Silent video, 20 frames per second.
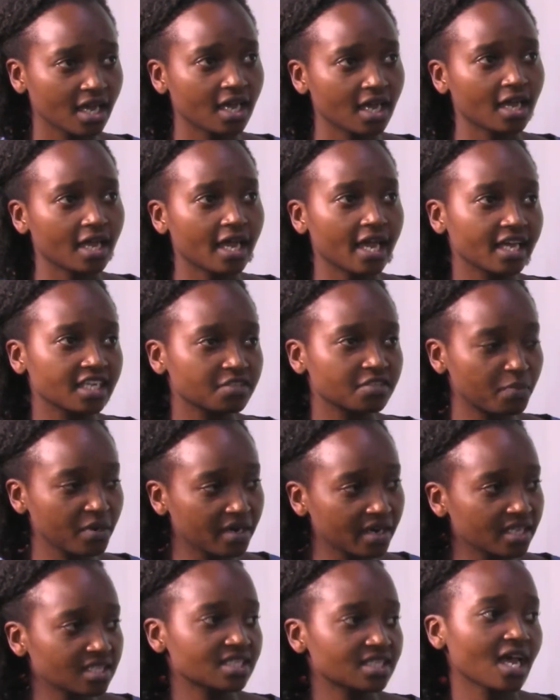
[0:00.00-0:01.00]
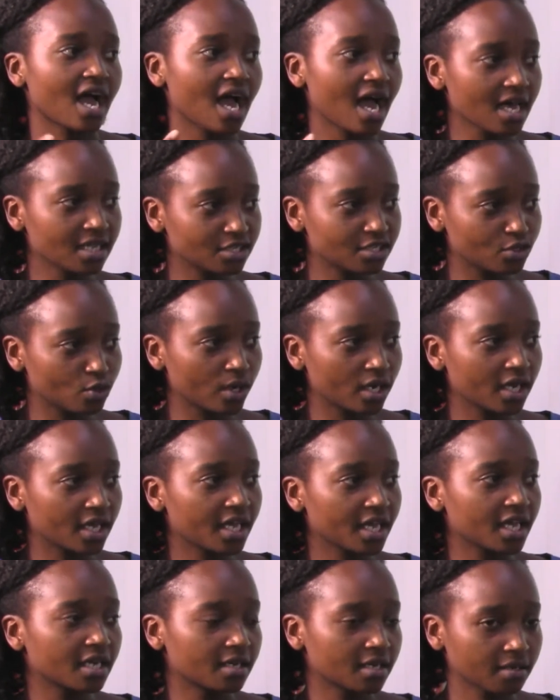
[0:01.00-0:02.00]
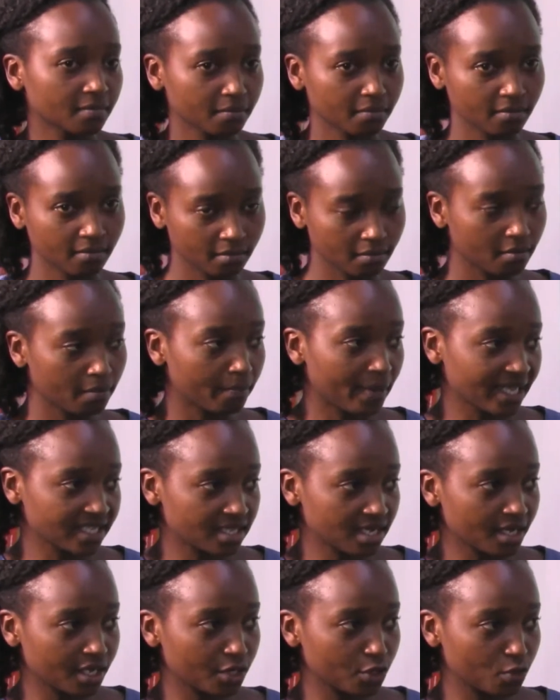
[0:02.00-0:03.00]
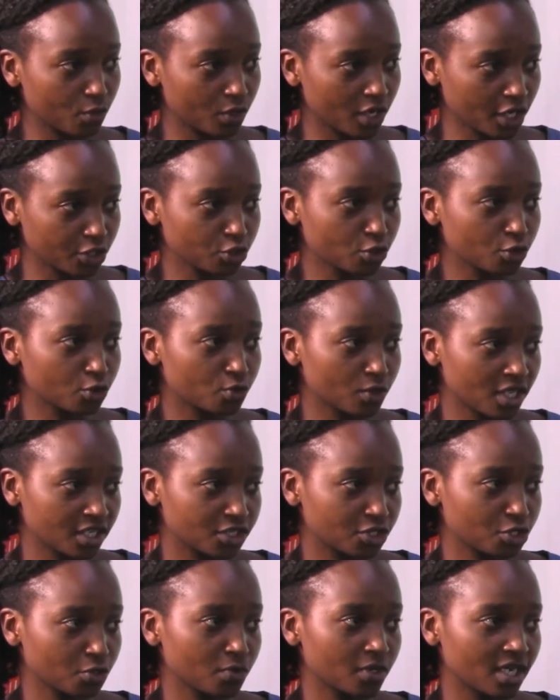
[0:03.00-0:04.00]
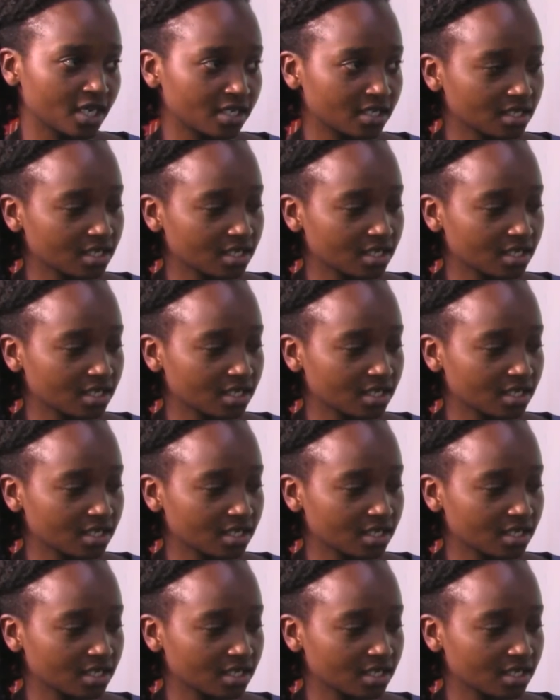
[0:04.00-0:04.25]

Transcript: experience a hassle in passing education to the student?